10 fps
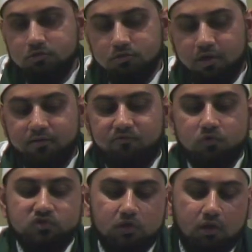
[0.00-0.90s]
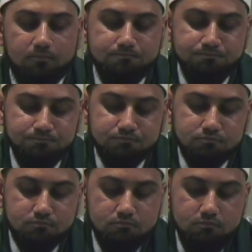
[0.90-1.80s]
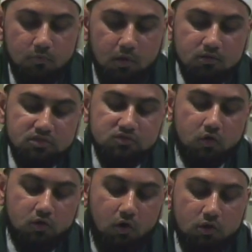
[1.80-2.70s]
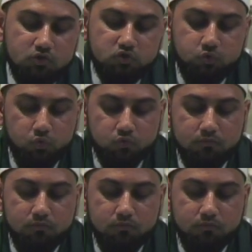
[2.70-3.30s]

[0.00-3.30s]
right, for the salah. These are called shurut.